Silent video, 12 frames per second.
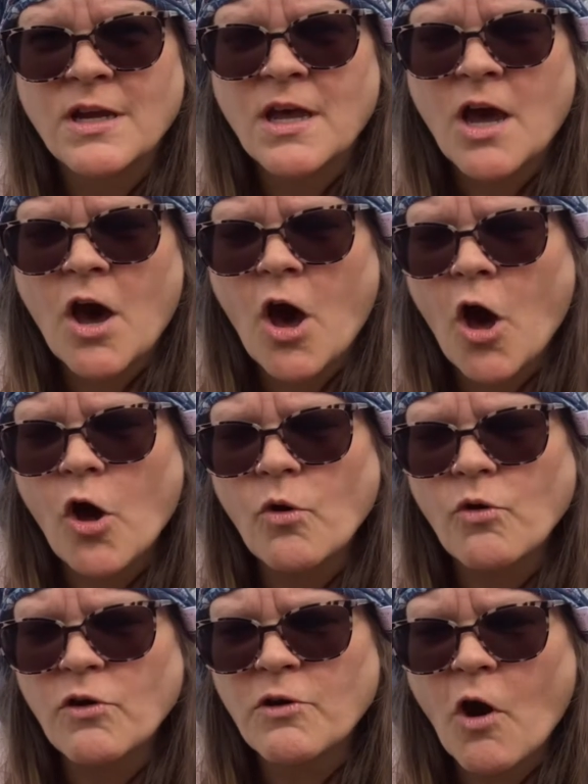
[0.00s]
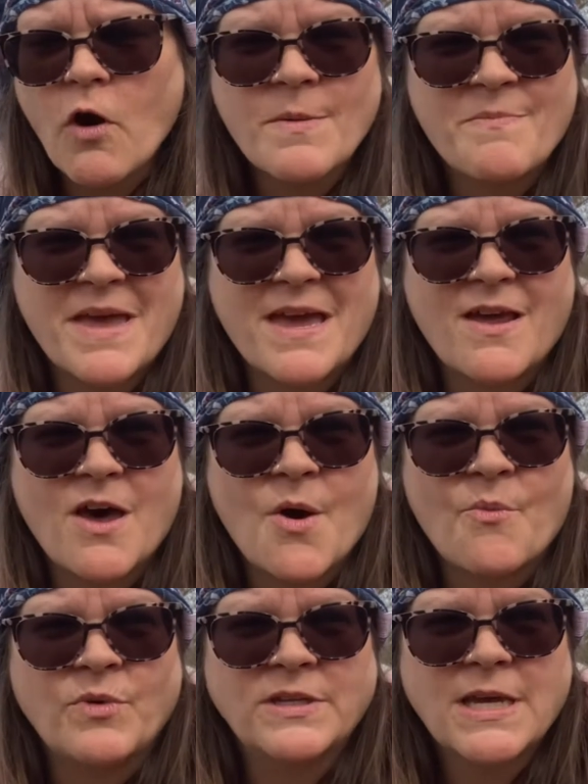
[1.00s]
whole garden bed
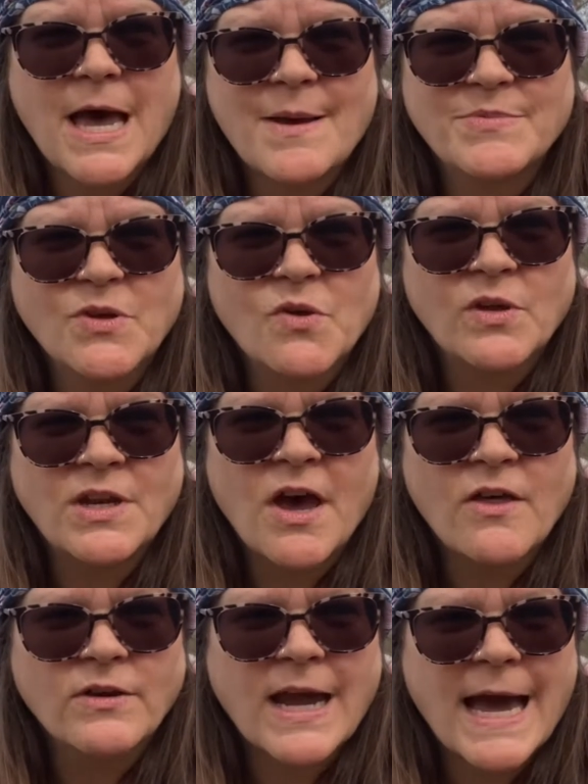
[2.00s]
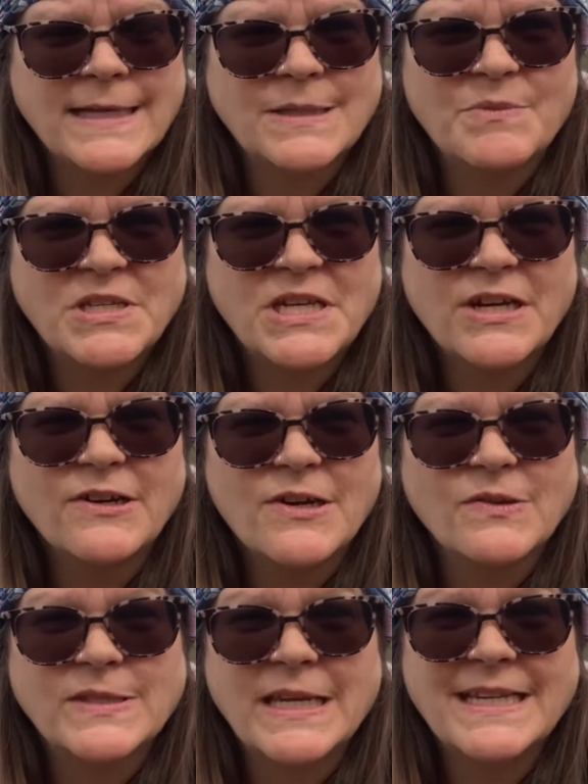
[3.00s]
up with topsoil and other kinds of
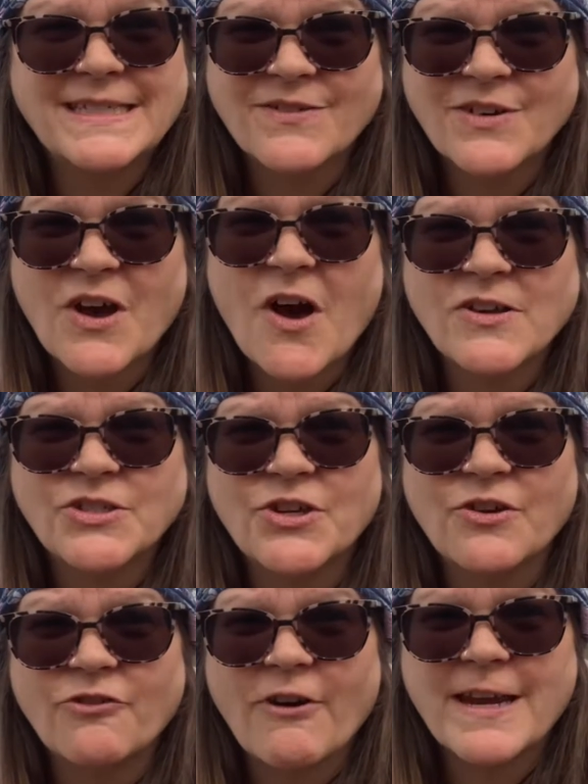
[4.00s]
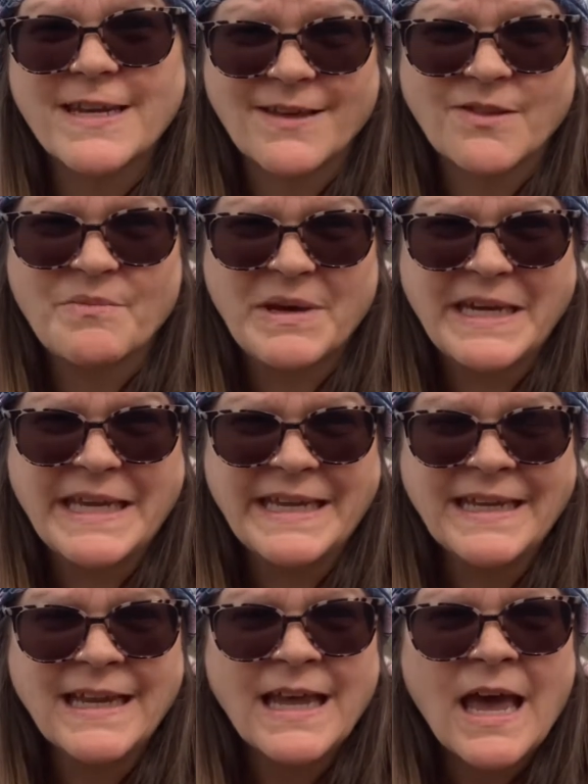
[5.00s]
materials, and it's going to cost you a great deal of money.
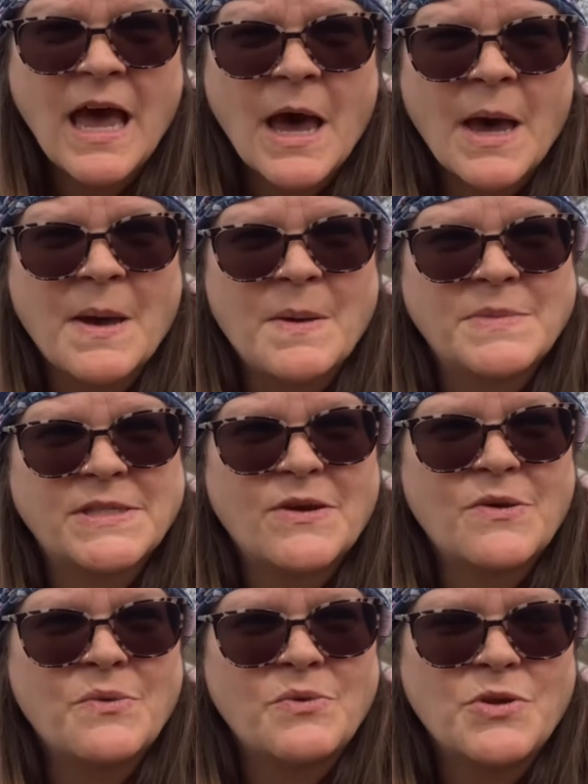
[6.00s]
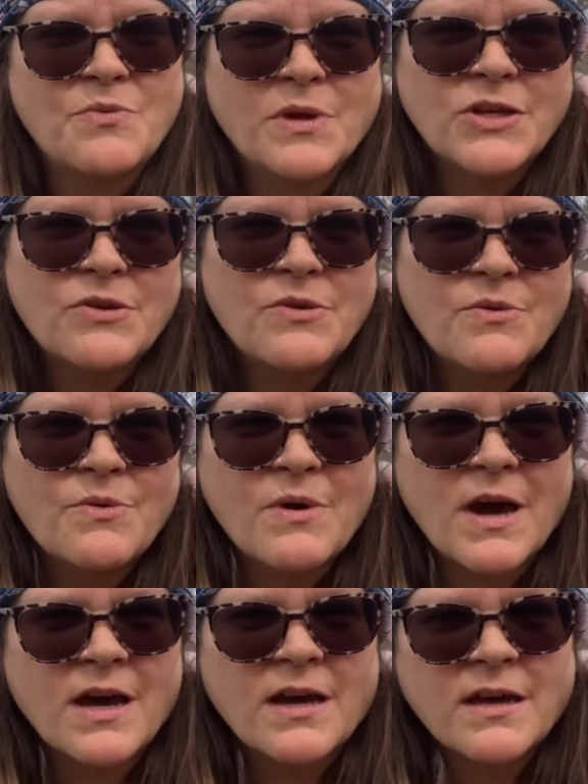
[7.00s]
So you want to do
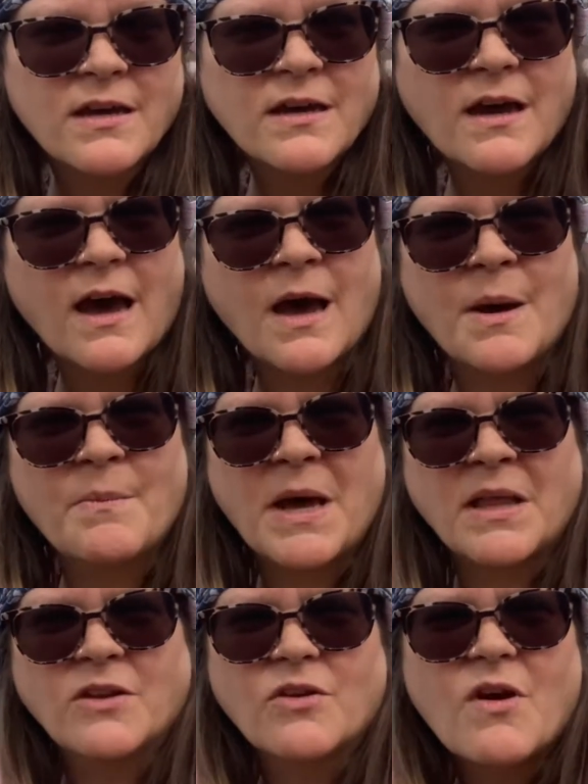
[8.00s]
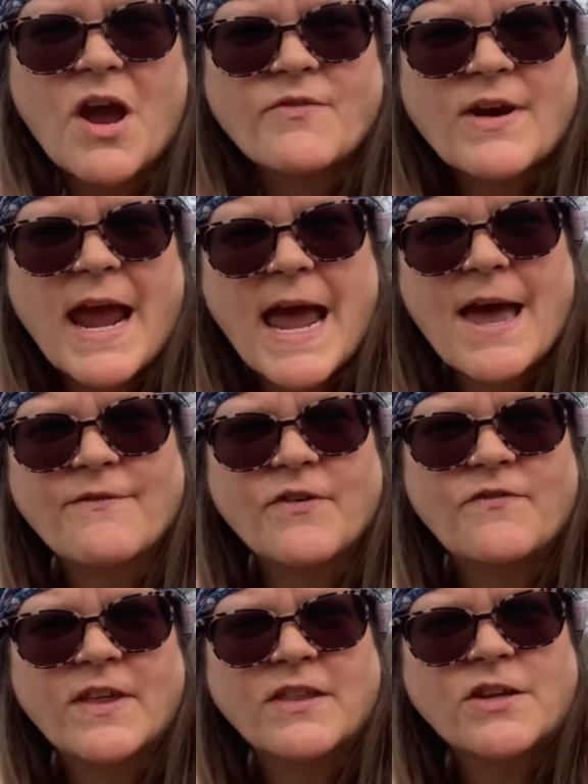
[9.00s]
a little over half of
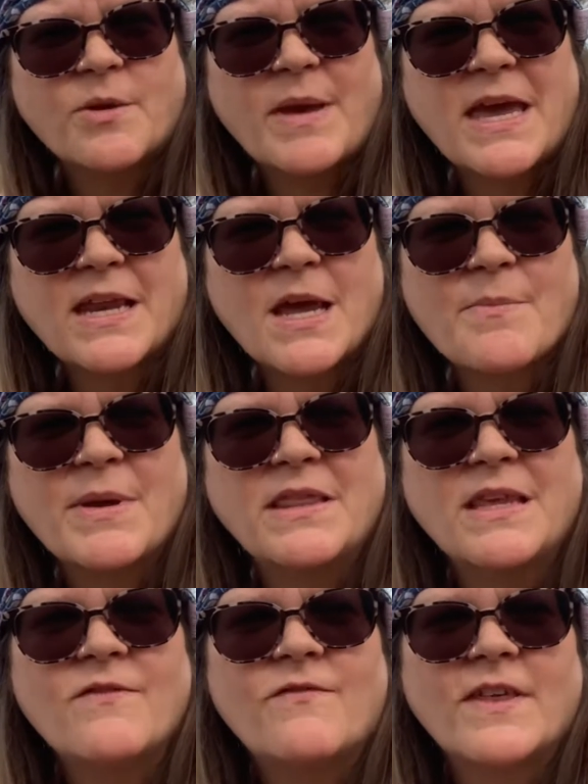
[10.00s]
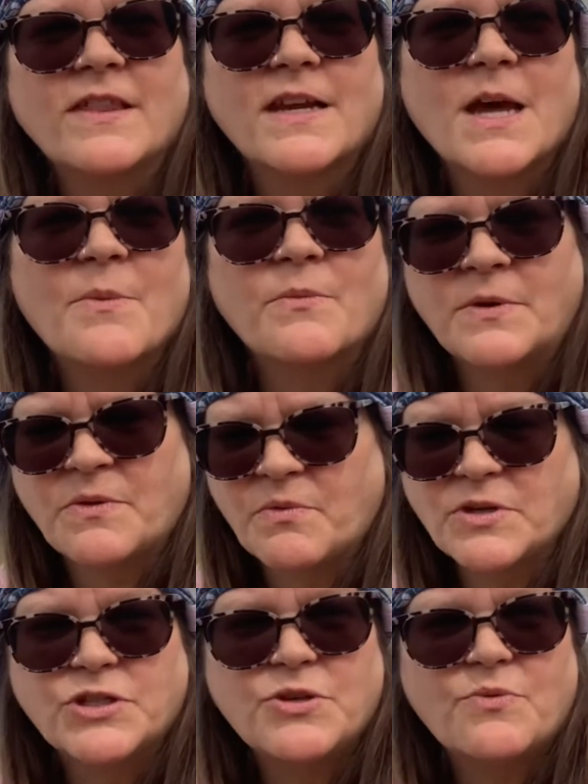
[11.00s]
filling your bed up, and then fill it up with
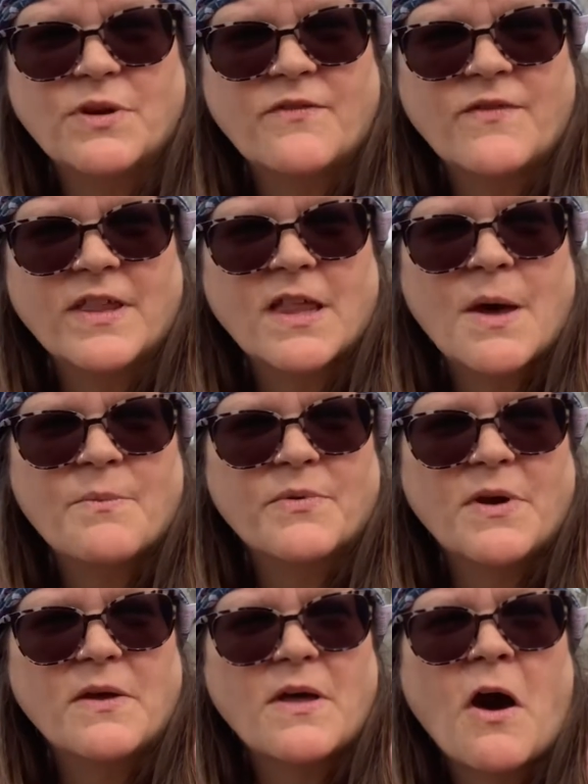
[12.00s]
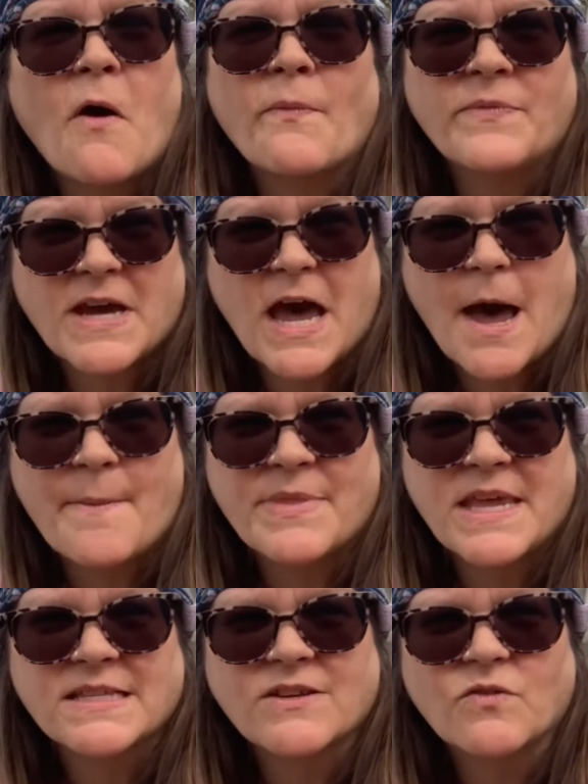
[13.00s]
what you want to fill up on top
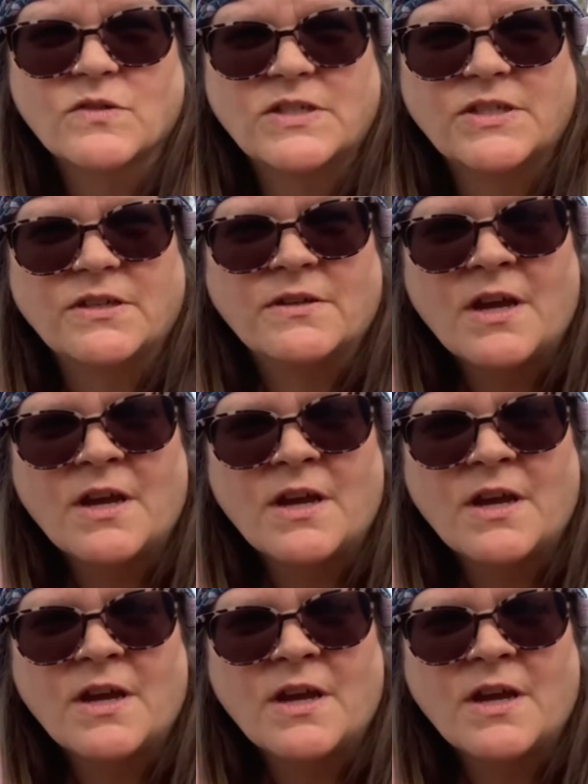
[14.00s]
that's going to